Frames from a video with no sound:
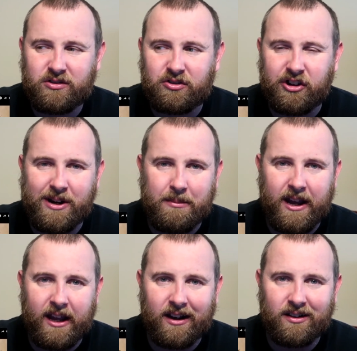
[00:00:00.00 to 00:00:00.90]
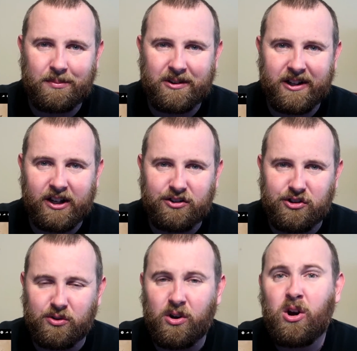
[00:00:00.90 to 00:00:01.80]
tree man to protect
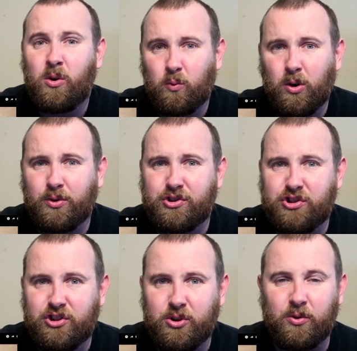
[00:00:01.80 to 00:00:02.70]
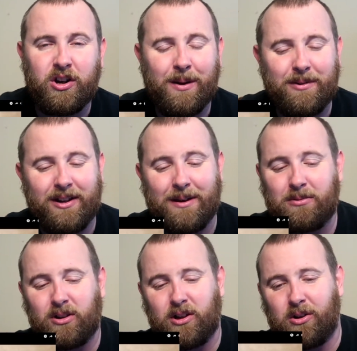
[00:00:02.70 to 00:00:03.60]
you? What would you do? Comment down
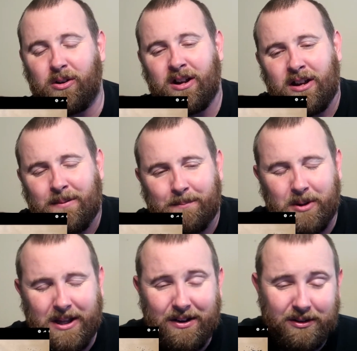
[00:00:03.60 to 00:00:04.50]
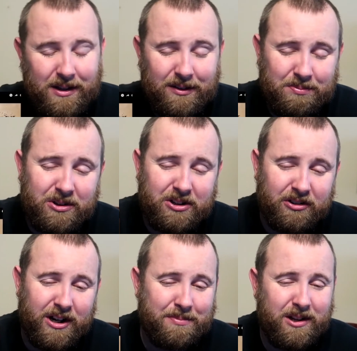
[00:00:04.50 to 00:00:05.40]
below. But that was, that's pretty
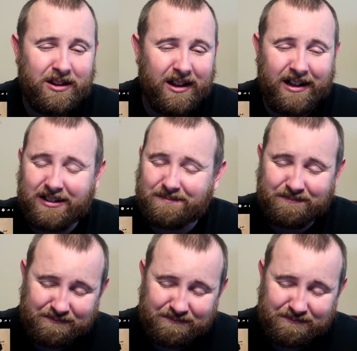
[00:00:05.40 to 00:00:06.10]
creepy. Like,